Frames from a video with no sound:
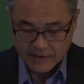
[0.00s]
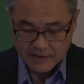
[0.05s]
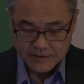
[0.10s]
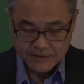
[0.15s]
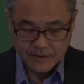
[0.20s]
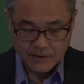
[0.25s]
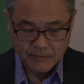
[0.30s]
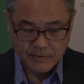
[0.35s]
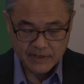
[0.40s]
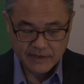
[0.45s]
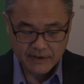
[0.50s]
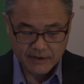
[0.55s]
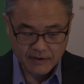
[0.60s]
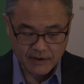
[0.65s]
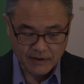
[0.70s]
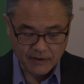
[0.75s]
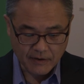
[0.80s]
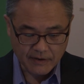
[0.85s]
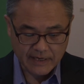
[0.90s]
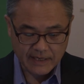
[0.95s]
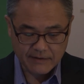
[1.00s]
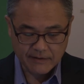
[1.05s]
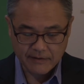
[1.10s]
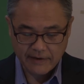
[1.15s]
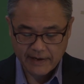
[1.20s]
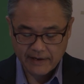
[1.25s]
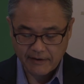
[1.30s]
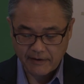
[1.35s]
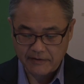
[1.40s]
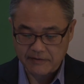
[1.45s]
So we can go on and on
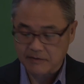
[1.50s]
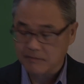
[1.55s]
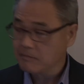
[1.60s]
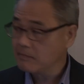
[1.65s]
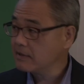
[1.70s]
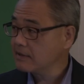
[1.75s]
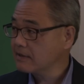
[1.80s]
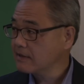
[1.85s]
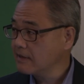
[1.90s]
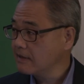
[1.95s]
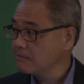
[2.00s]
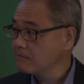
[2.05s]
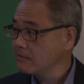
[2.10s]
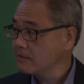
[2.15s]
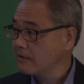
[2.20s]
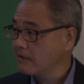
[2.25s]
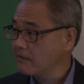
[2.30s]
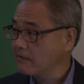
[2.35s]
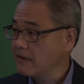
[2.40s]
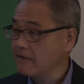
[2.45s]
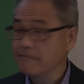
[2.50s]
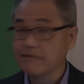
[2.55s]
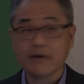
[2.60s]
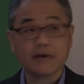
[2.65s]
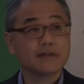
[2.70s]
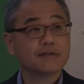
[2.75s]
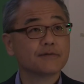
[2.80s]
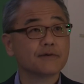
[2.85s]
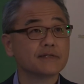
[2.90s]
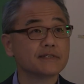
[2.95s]
and on, but if you're
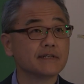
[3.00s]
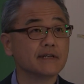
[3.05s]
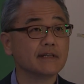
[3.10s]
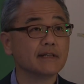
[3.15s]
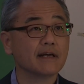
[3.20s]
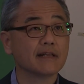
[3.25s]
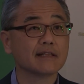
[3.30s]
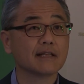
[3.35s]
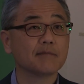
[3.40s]
interested,